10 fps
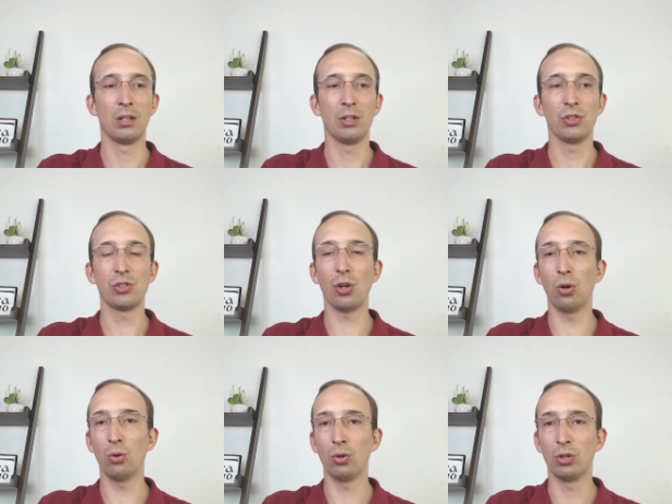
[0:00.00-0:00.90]

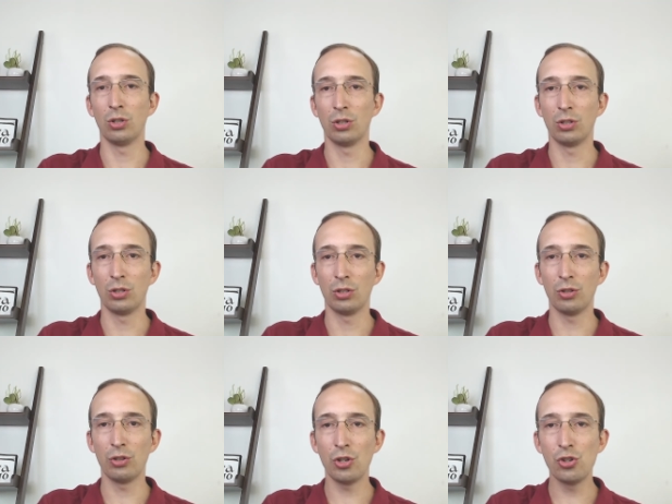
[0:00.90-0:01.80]
So
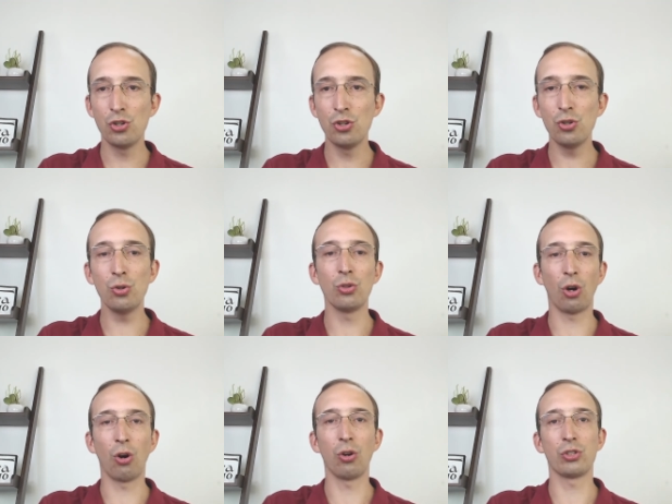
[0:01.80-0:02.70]
the Jews
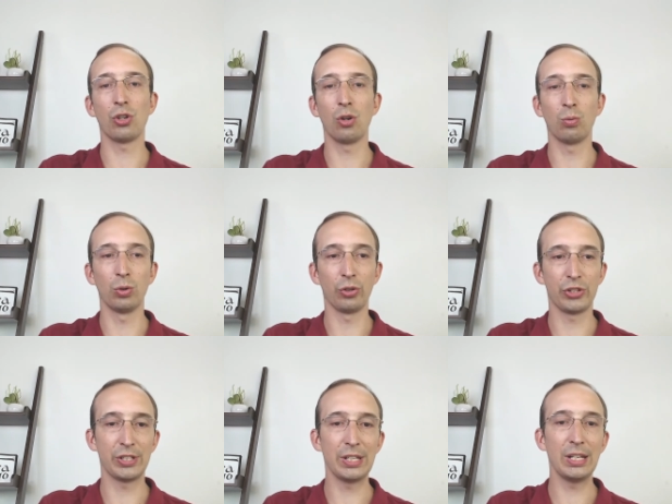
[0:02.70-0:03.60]
also will
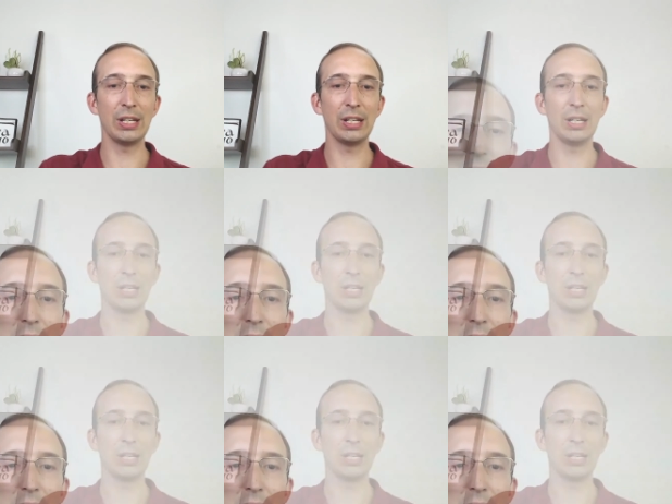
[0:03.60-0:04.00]
see